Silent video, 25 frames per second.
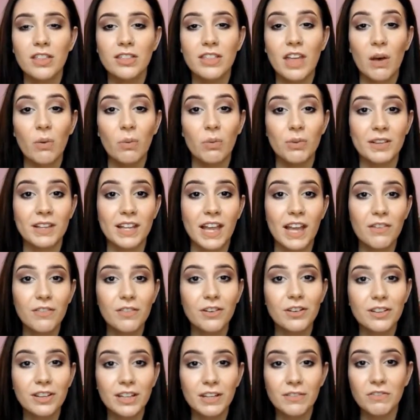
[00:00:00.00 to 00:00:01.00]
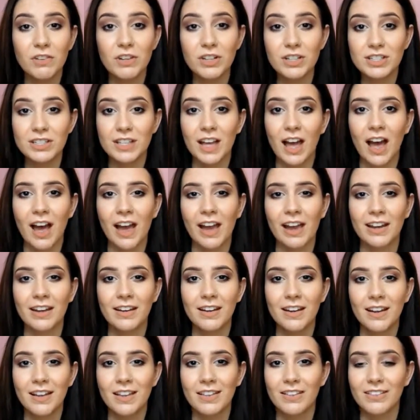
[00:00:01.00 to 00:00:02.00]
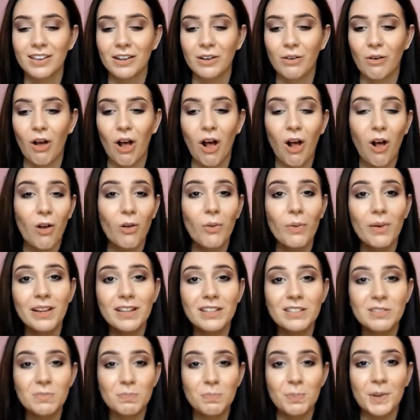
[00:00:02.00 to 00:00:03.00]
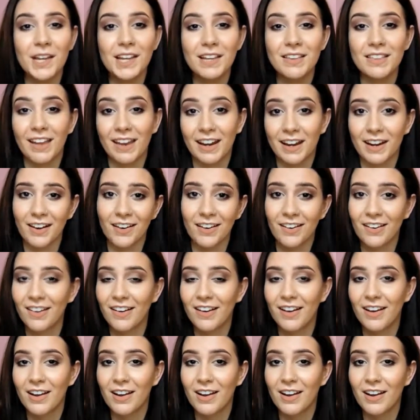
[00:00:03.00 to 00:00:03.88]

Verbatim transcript: that will never leave your side, that'll always be there,